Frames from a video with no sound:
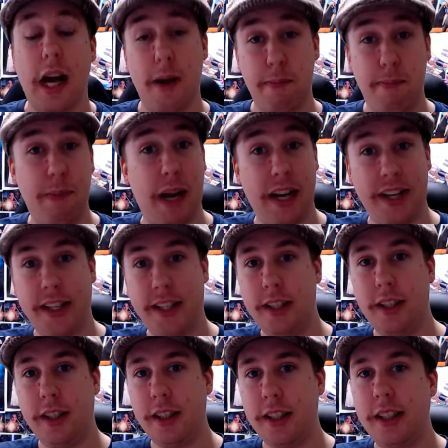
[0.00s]

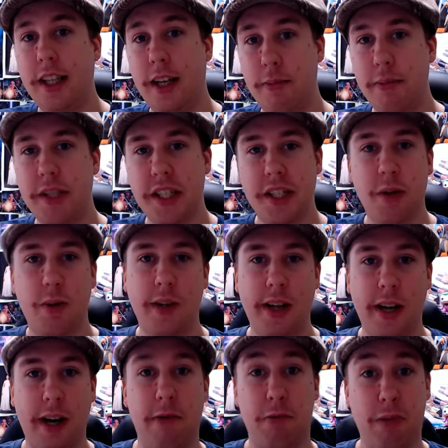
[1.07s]
Bane comes into it
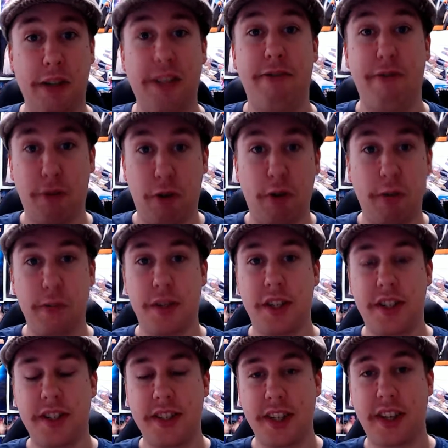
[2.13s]
and reforms
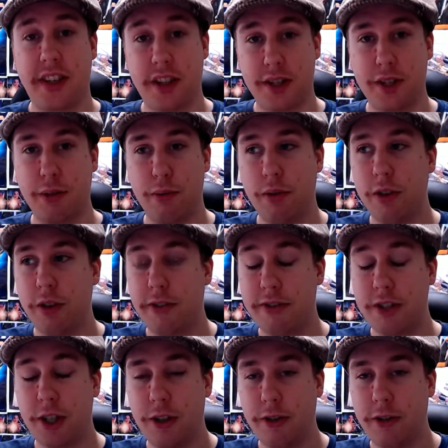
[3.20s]
the Sith as the rule of
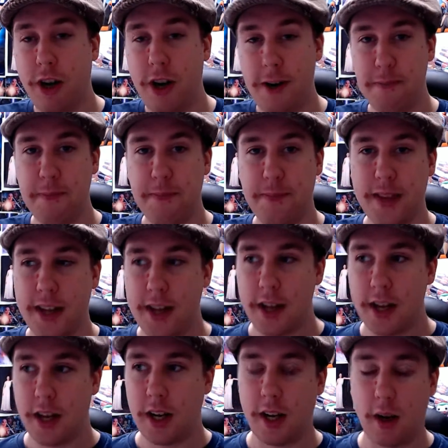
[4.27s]
two, right?
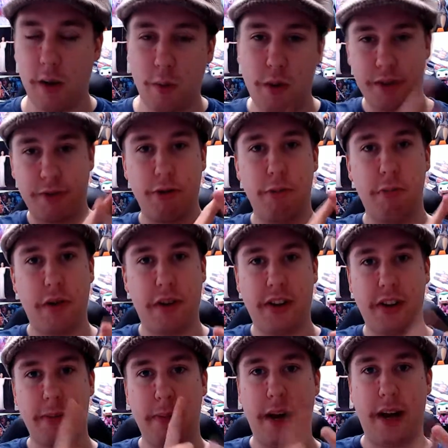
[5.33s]
One to embody
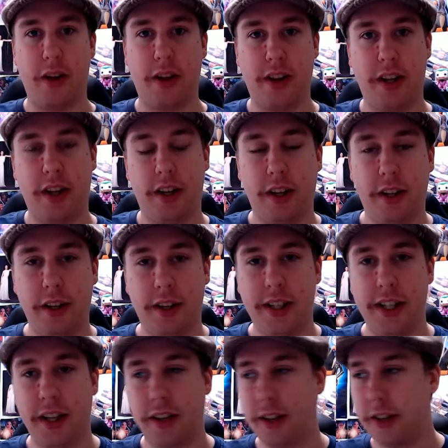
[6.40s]
the power,
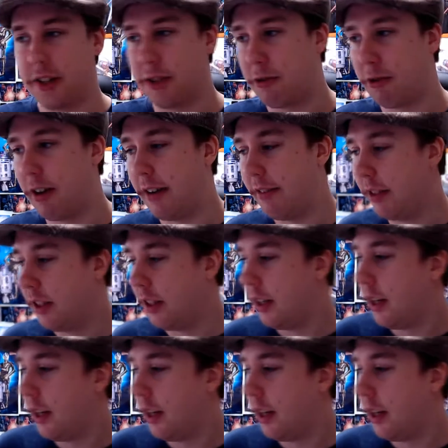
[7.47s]
the other to crave it.